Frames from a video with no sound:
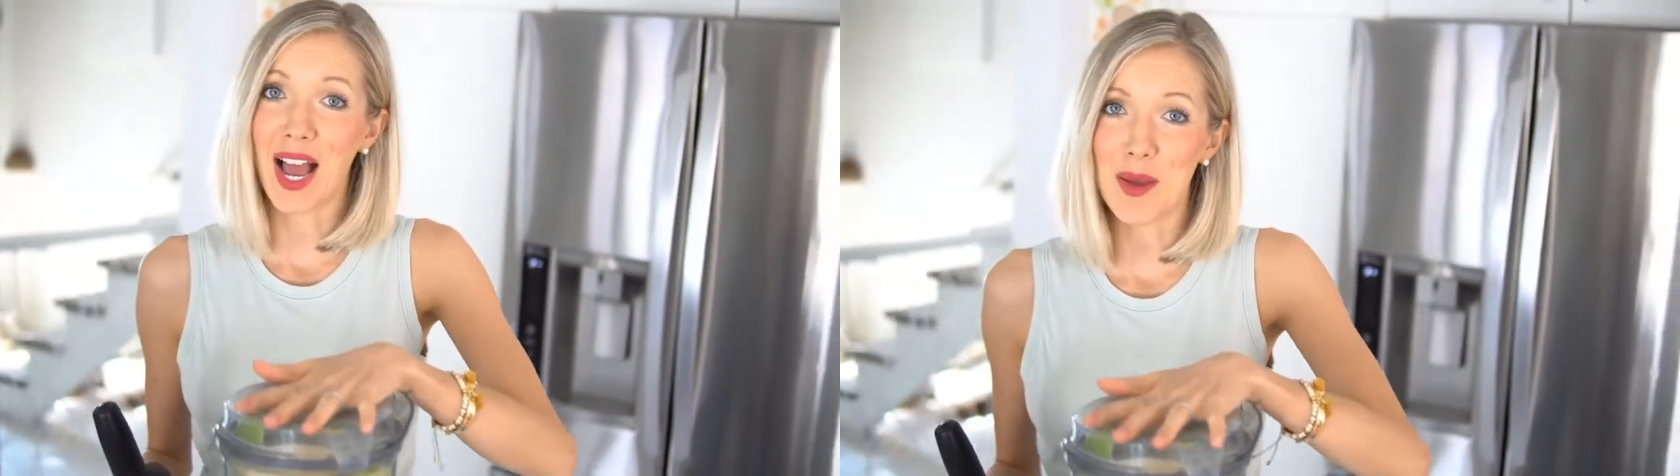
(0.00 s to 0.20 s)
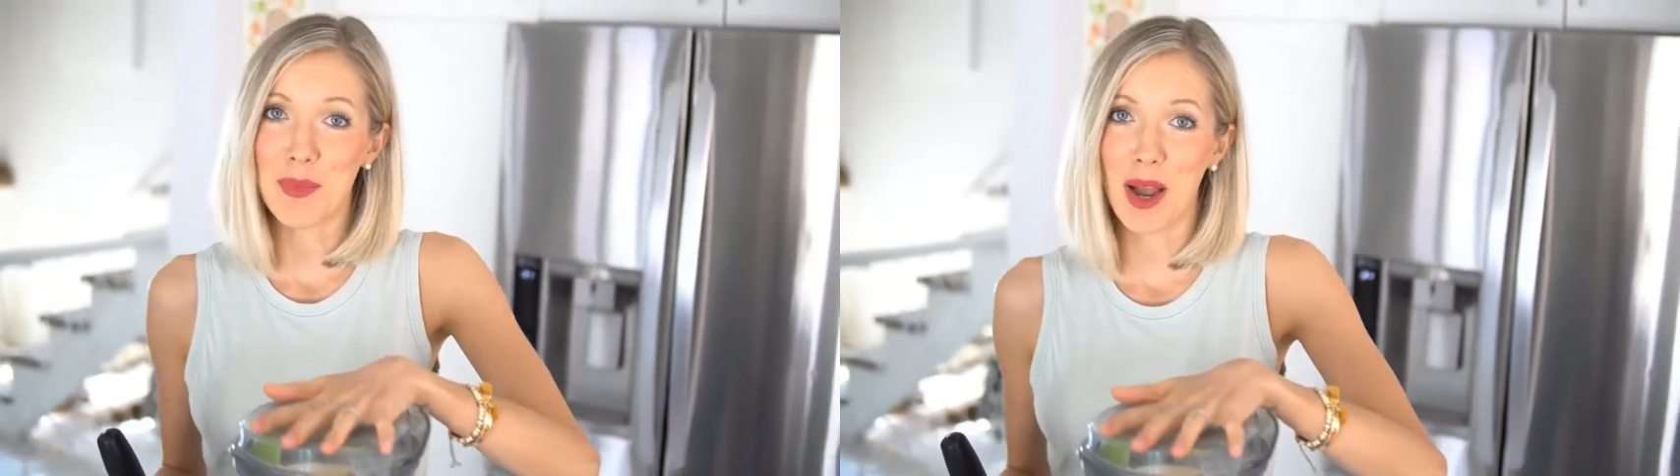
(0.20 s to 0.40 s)

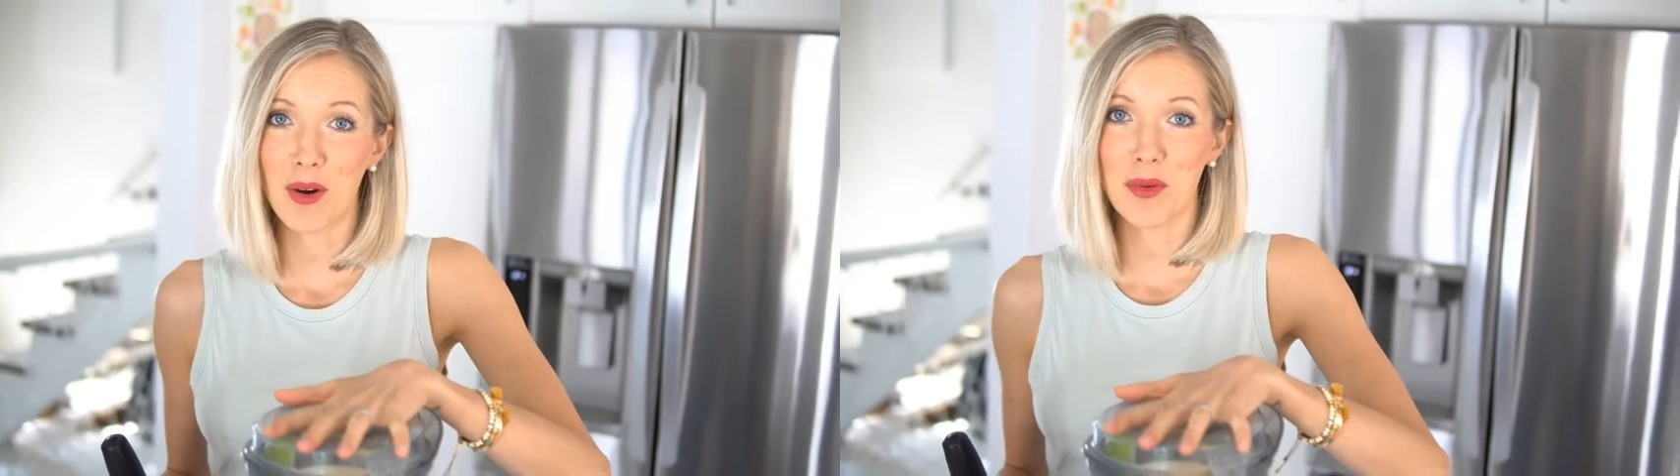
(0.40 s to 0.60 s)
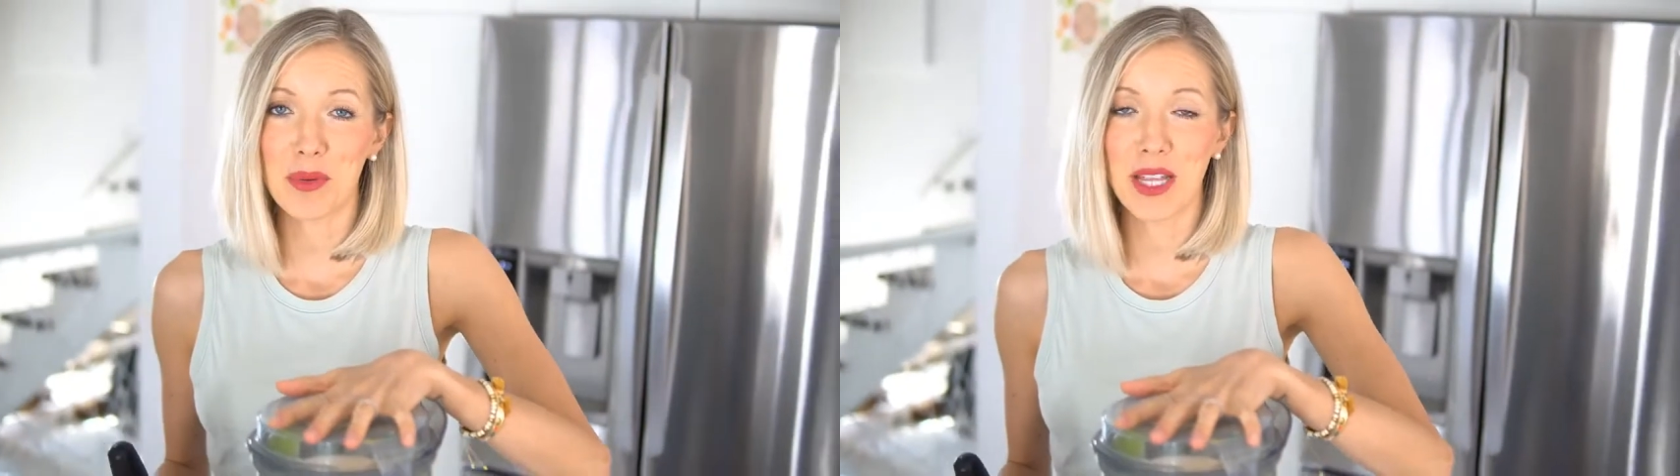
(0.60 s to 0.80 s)

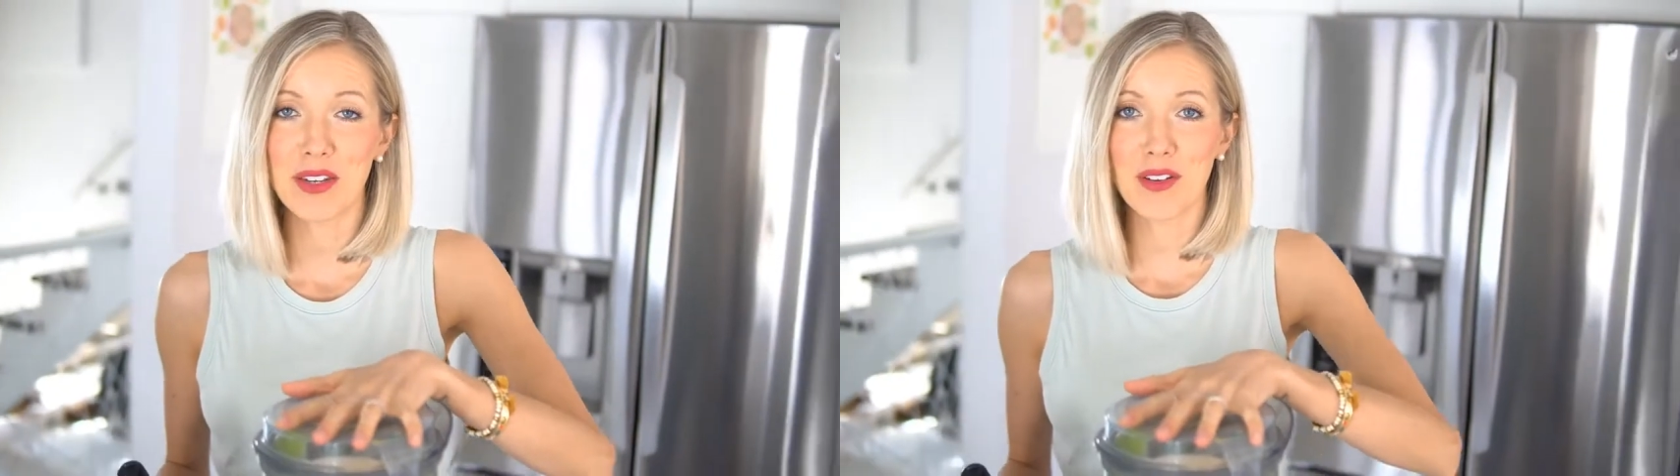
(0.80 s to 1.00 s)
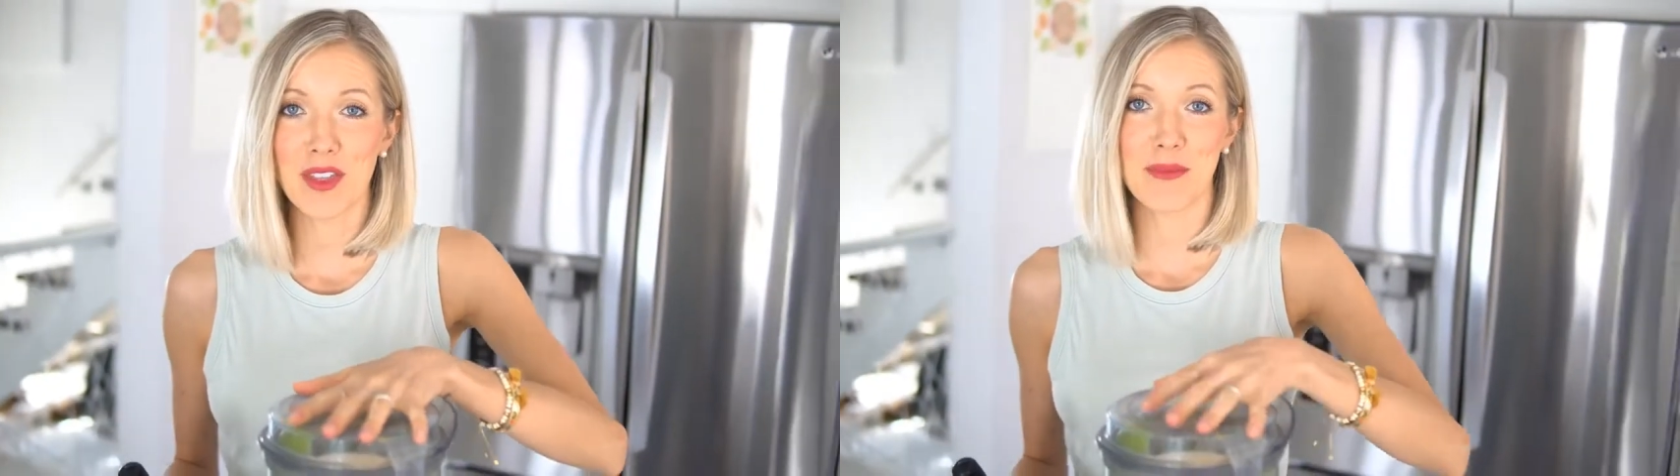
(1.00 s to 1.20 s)
high-powered
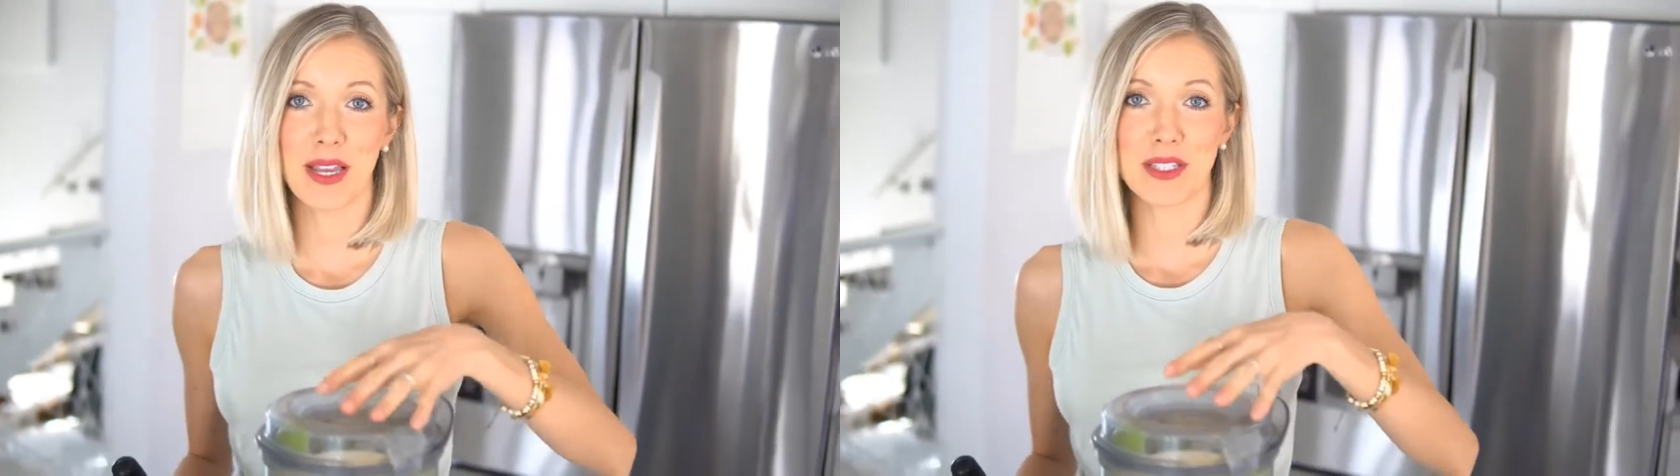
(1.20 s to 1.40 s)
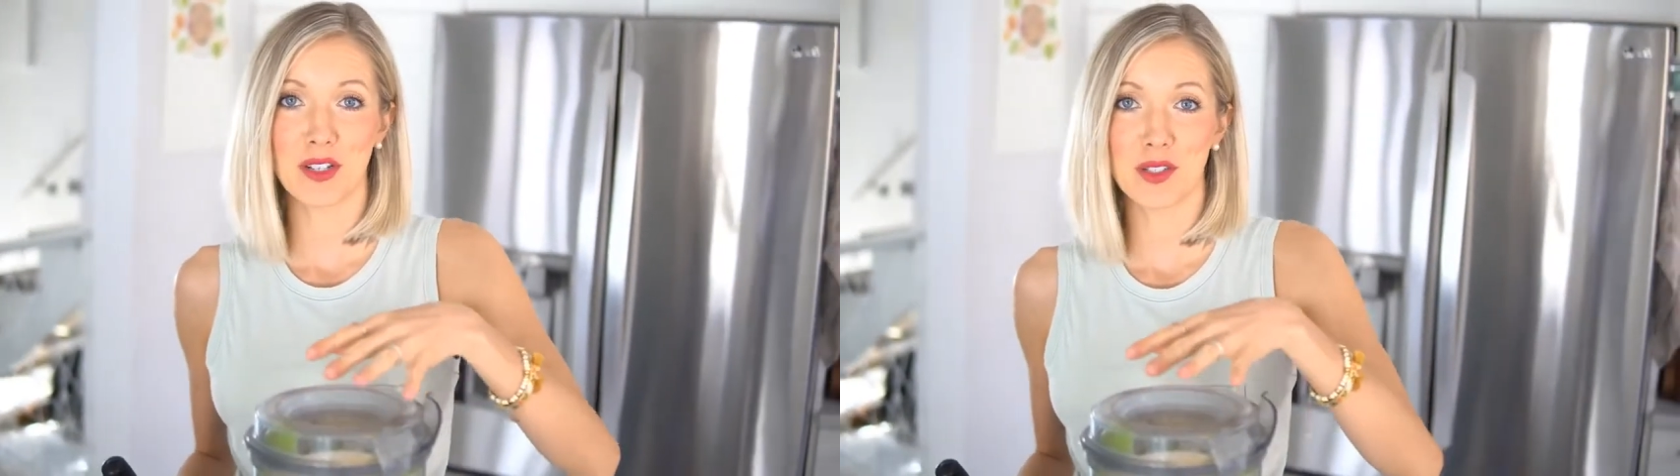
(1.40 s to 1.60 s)
blender that makes